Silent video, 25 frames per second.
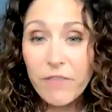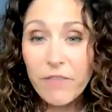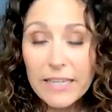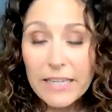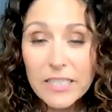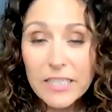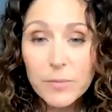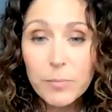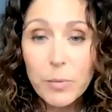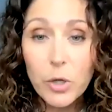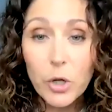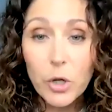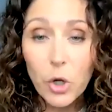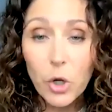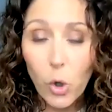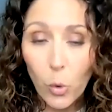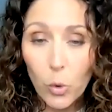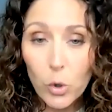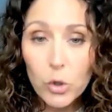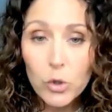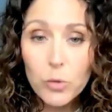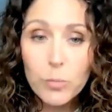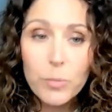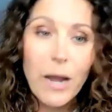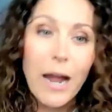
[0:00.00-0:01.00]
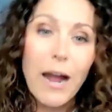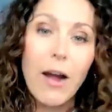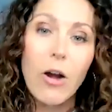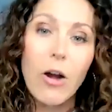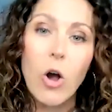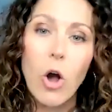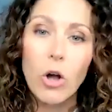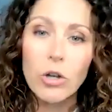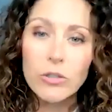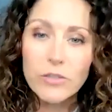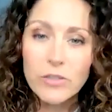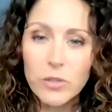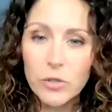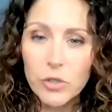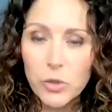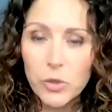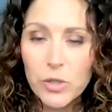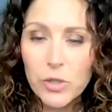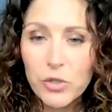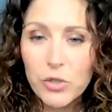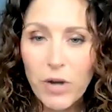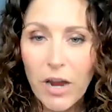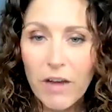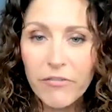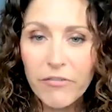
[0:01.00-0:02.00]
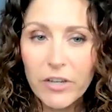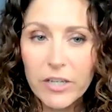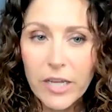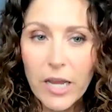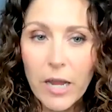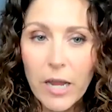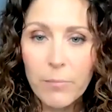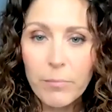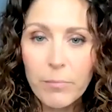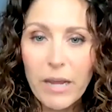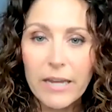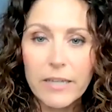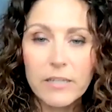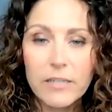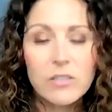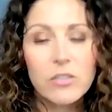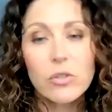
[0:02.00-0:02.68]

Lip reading: Facebook group, I'll also do a traffic campaign.